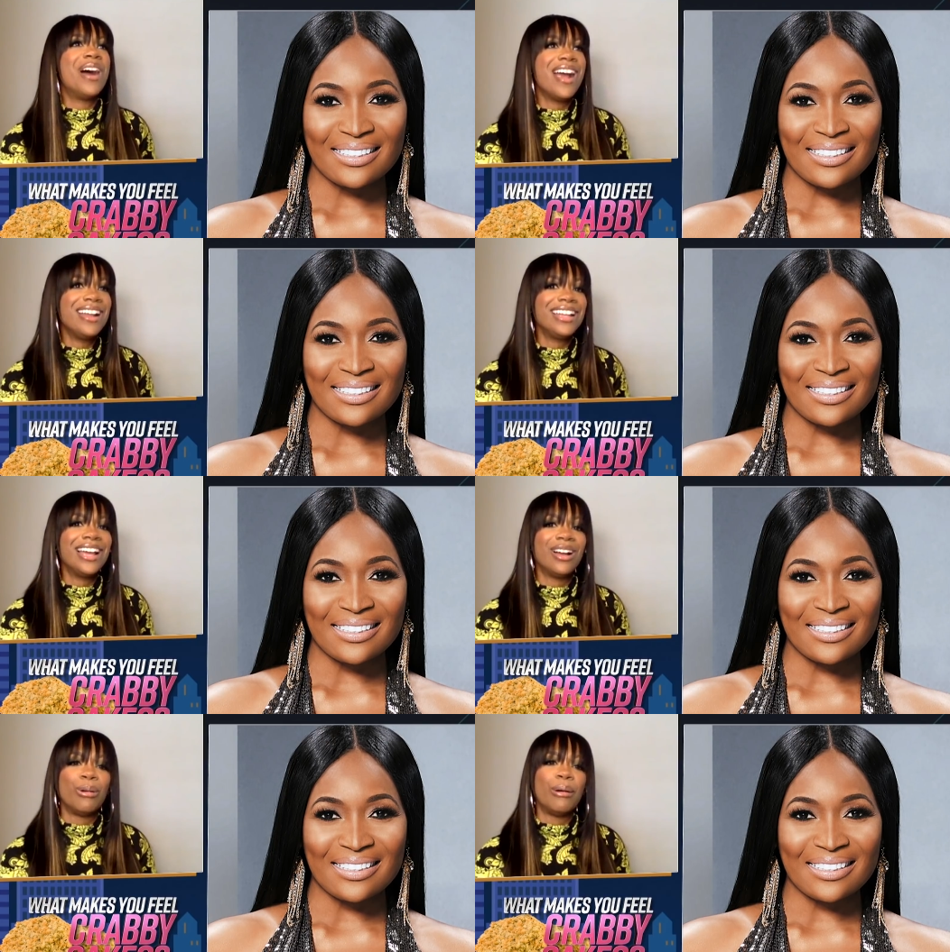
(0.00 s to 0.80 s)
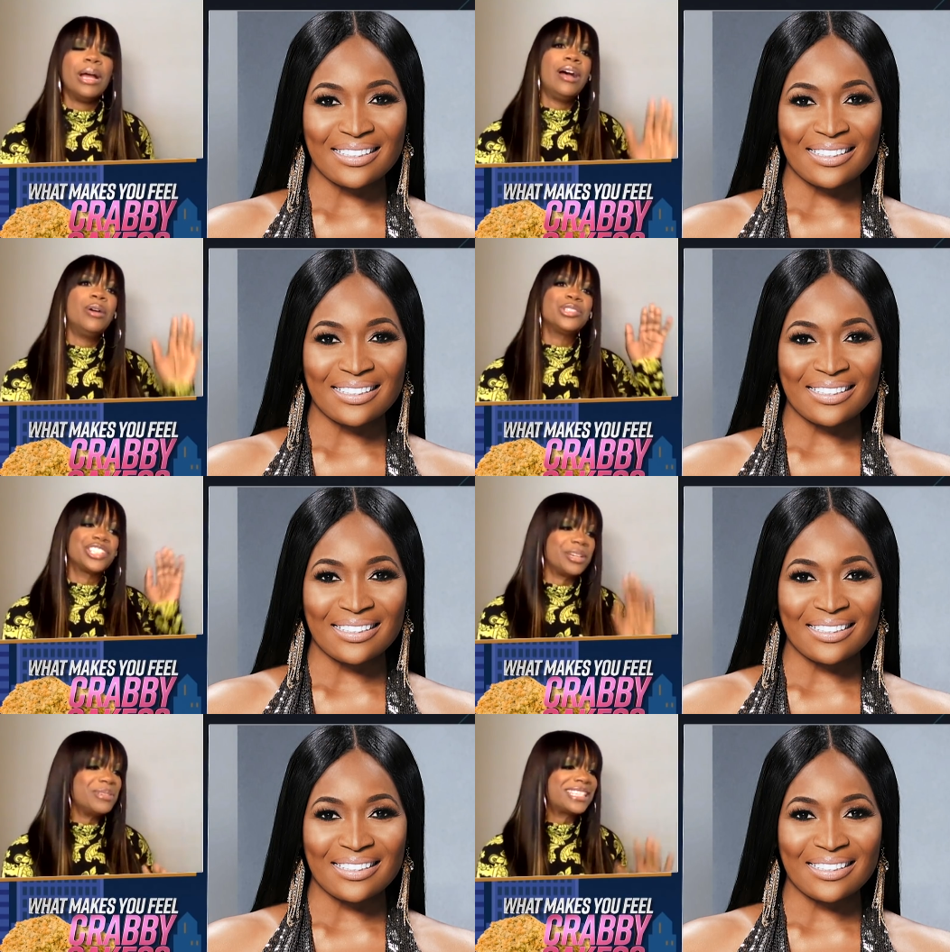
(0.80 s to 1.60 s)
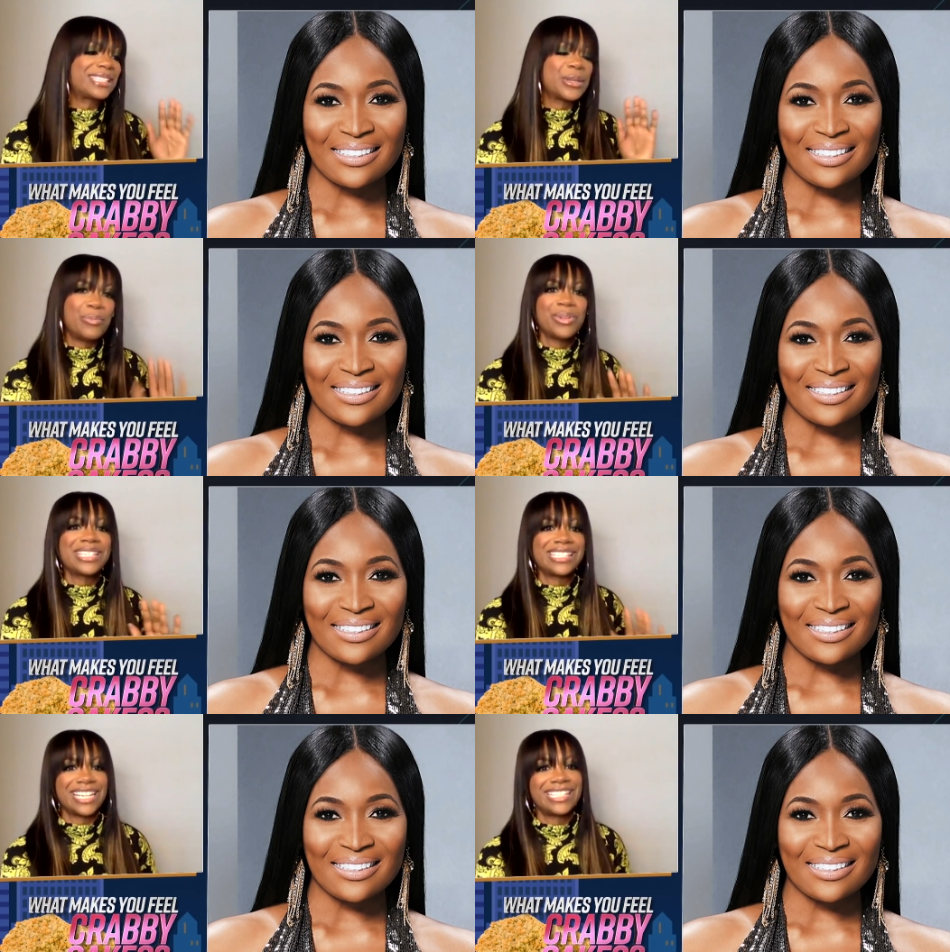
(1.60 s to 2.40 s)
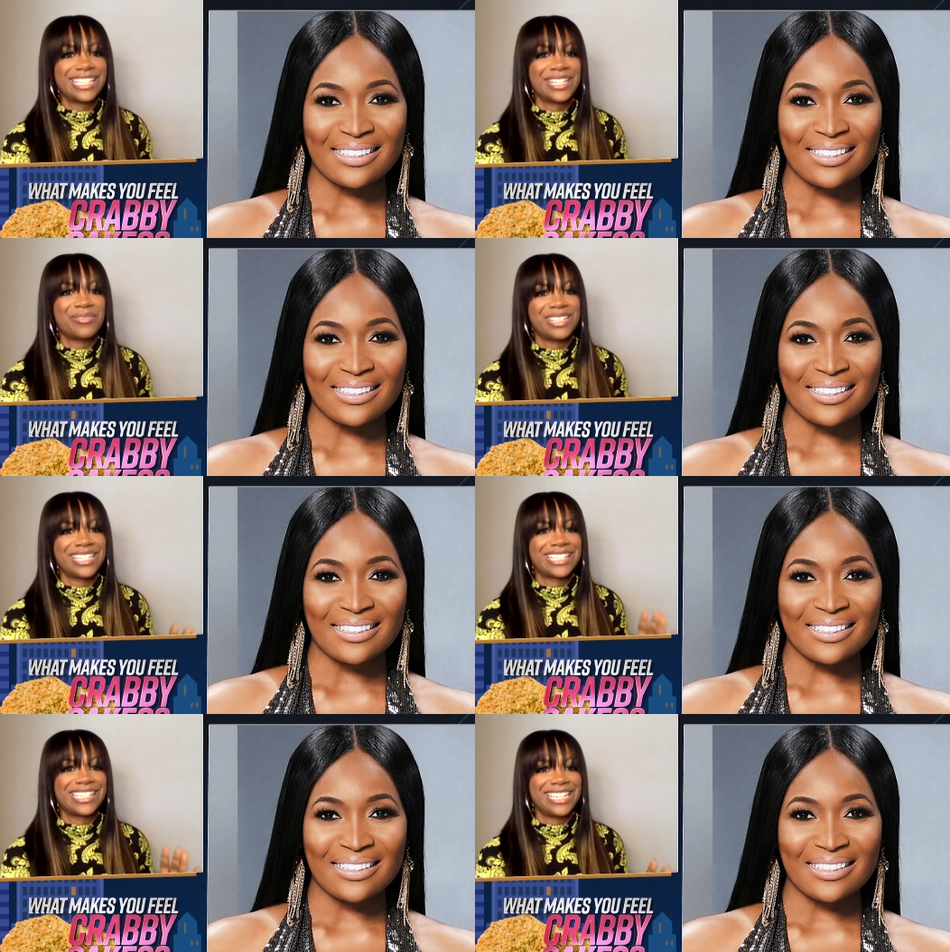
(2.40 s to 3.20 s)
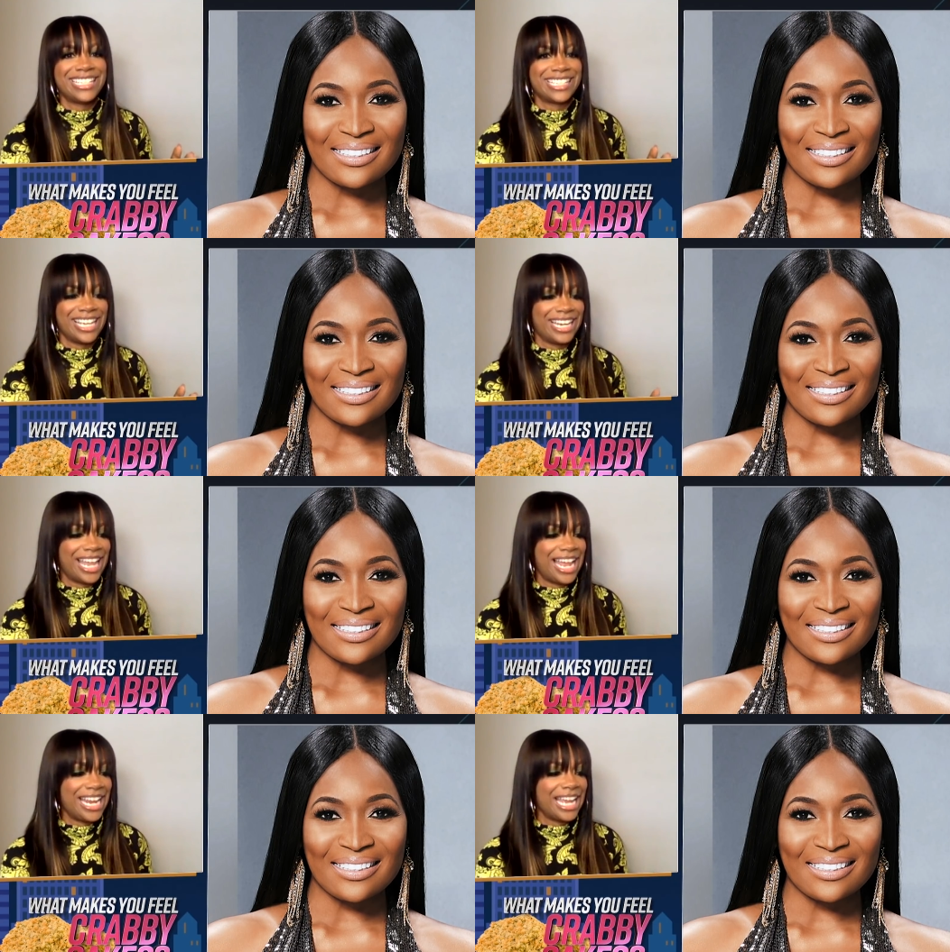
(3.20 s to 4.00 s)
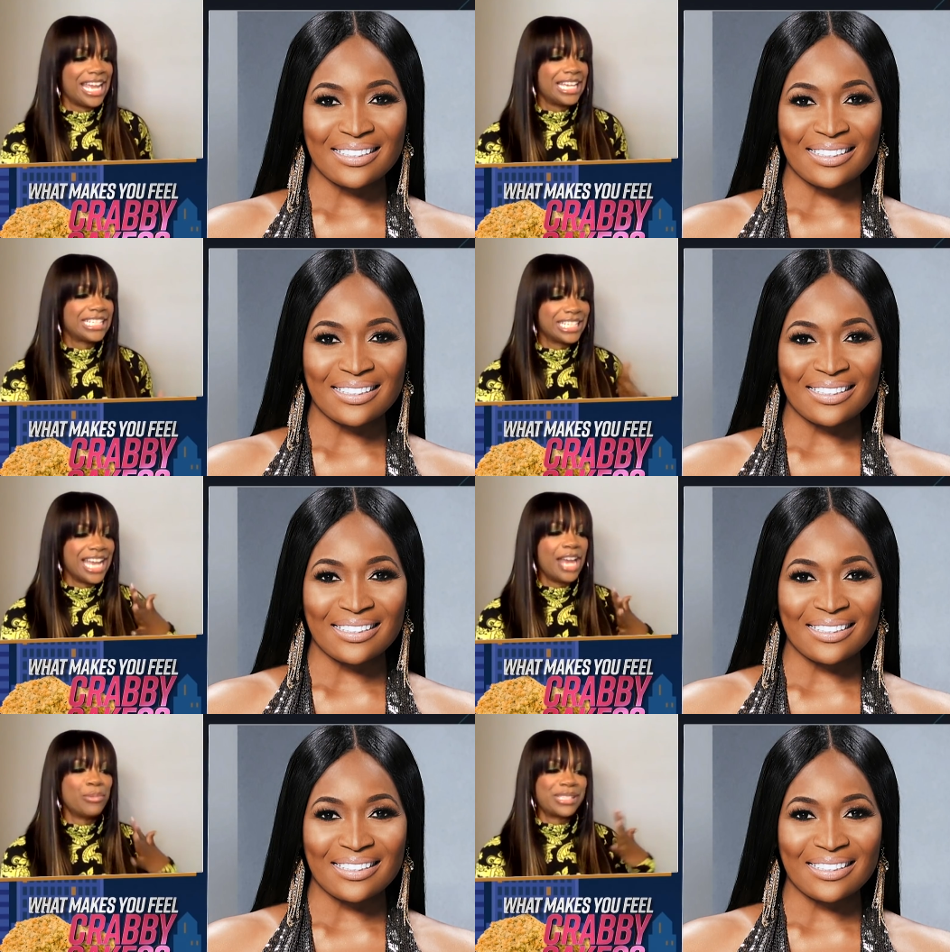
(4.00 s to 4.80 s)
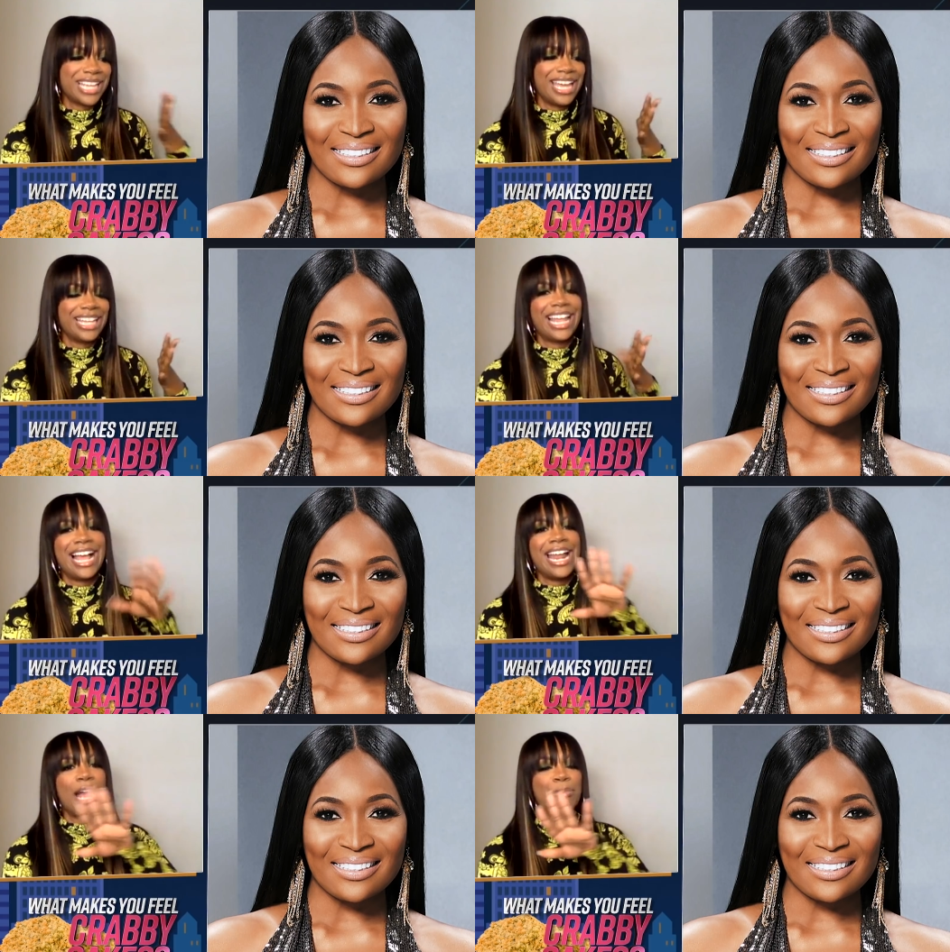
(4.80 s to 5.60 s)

Speaker 1: Marlo, oh, she was super sensitive this season. Like, she got upset a lot.